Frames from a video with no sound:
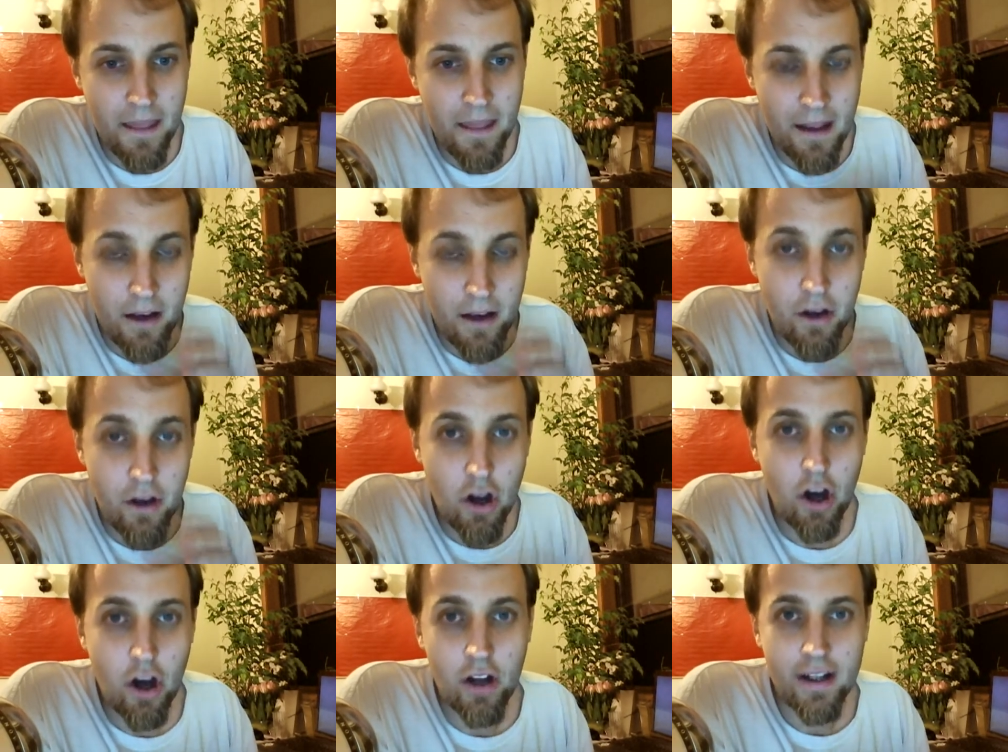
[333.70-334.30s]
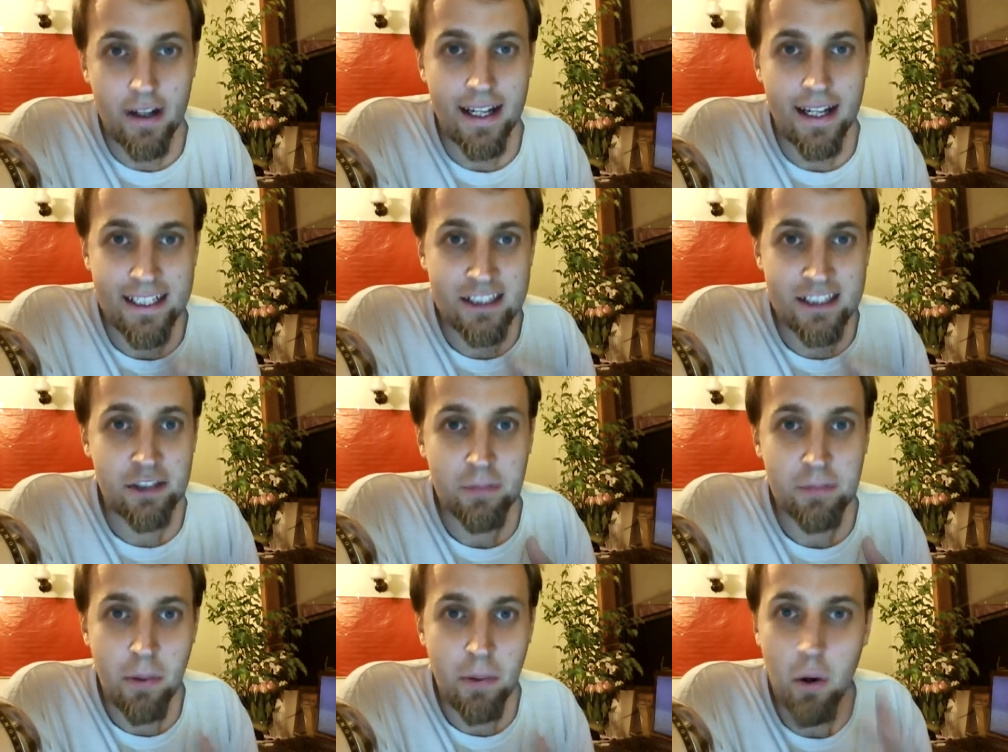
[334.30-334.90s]
not
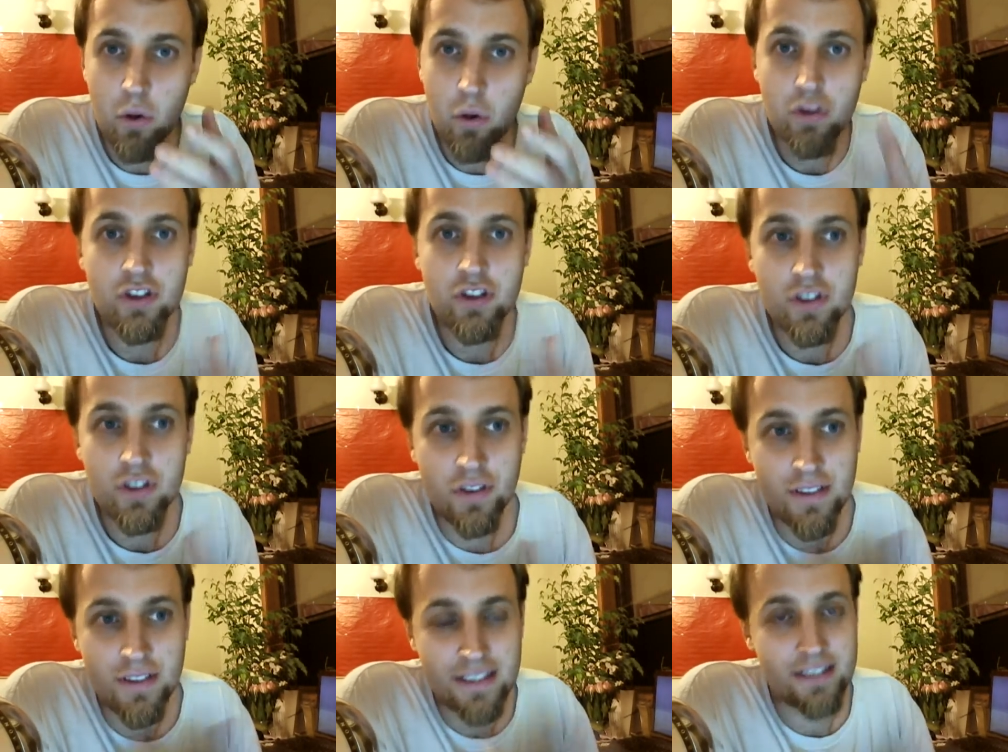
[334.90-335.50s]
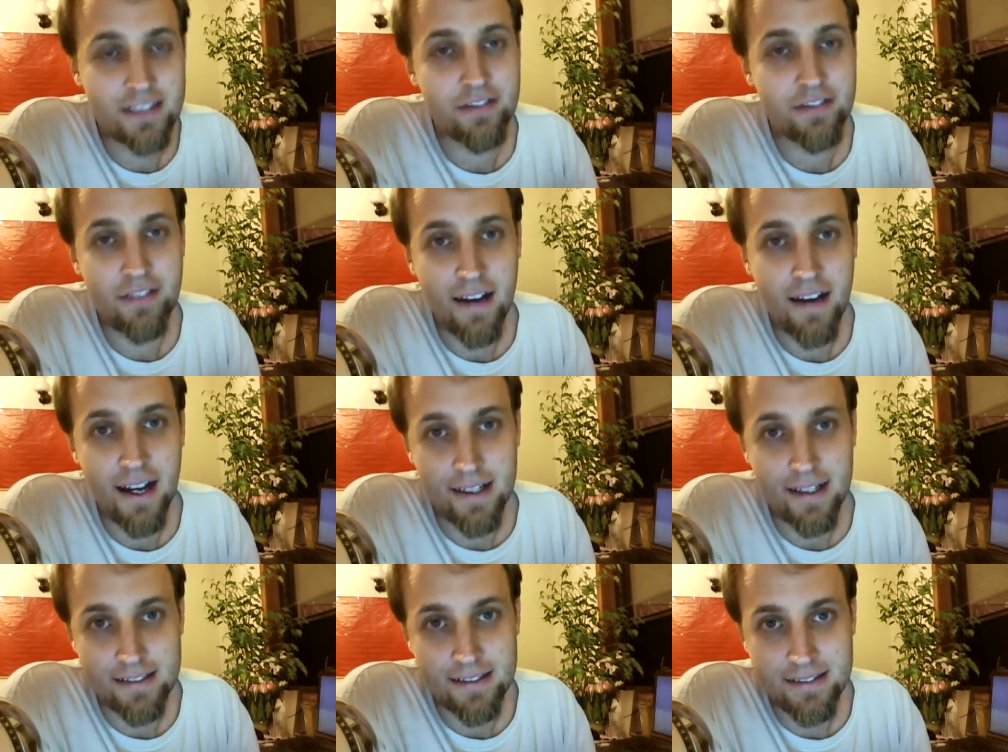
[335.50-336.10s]
exposed to these
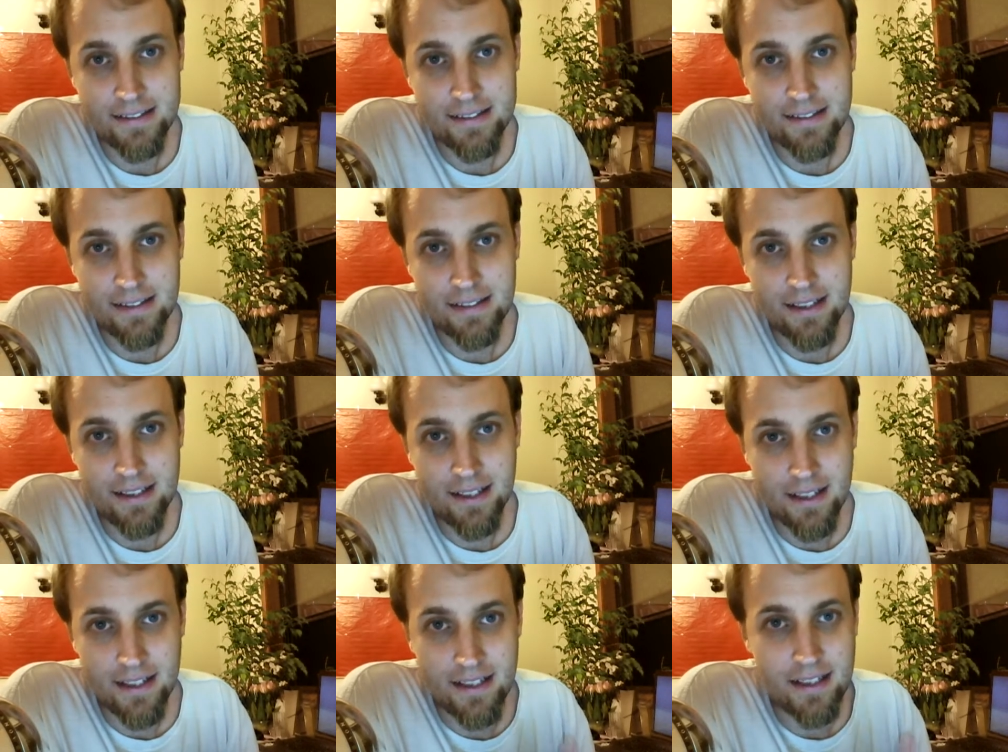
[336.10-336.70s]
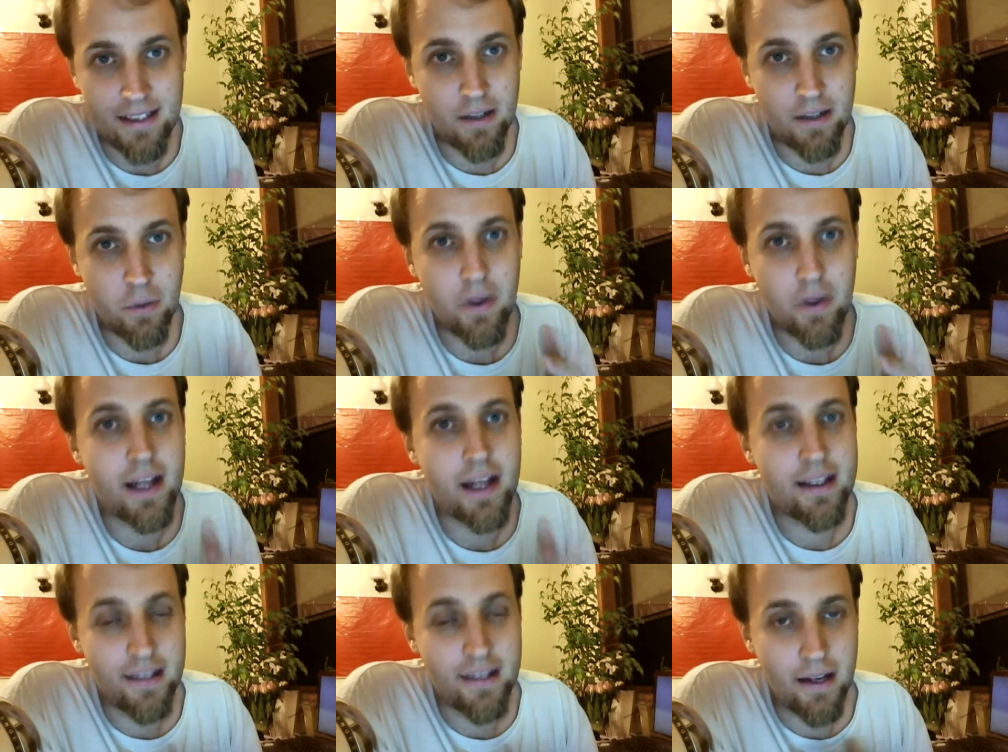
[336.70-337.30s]
facts in a
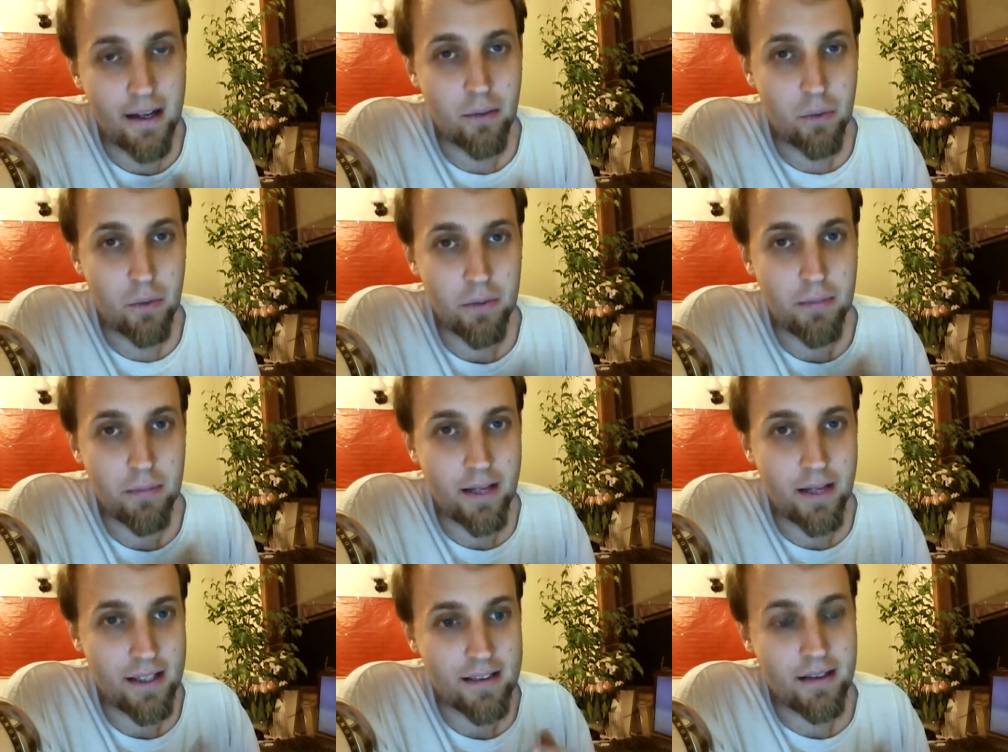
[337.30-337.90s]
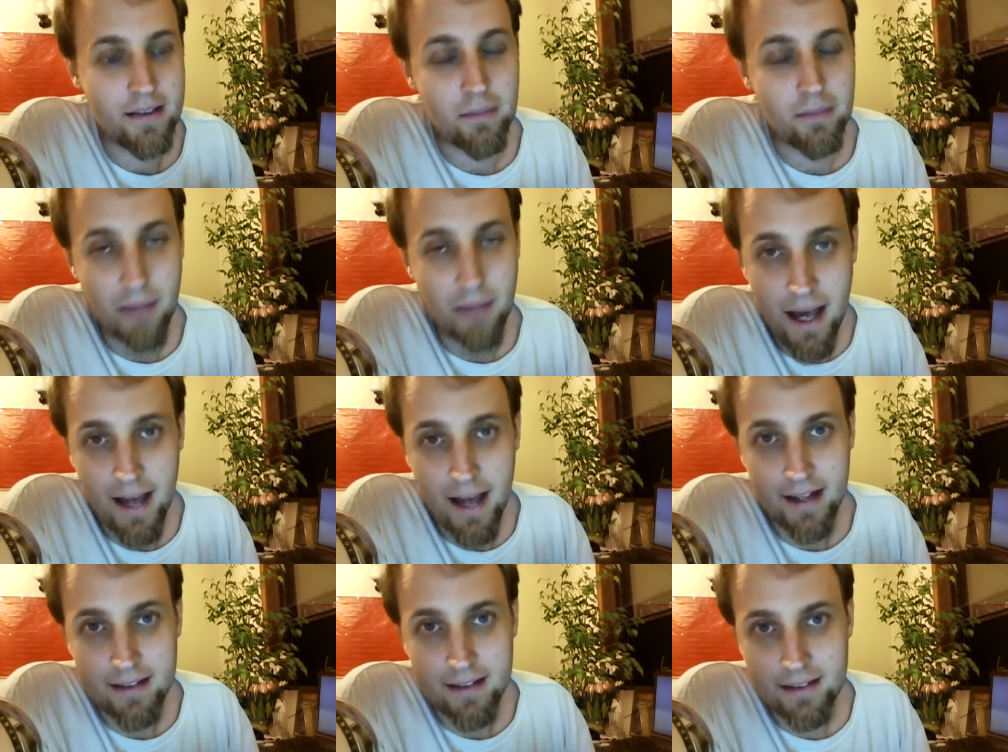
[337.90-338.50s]
way that would make them
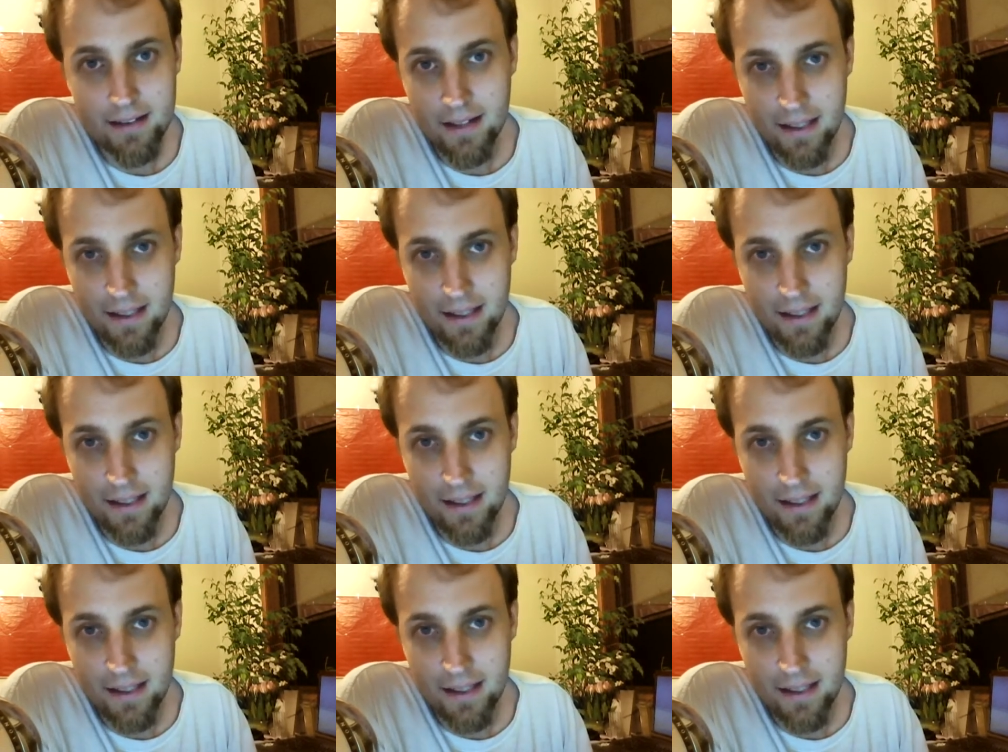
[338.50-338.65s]
act.